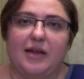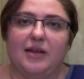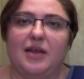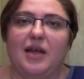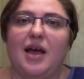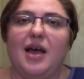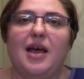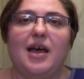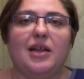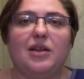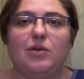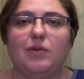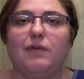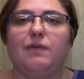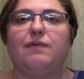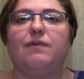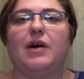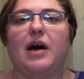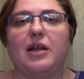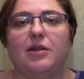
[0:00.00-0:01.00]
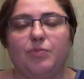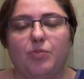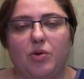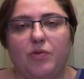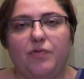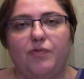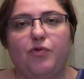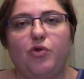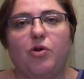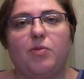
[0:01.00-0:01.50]
And I had to fight
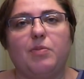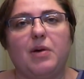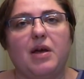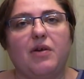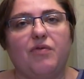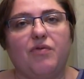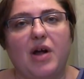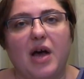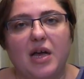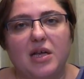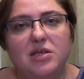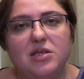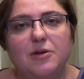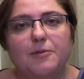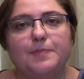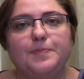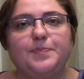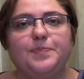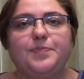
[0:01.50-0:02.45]
for my rights,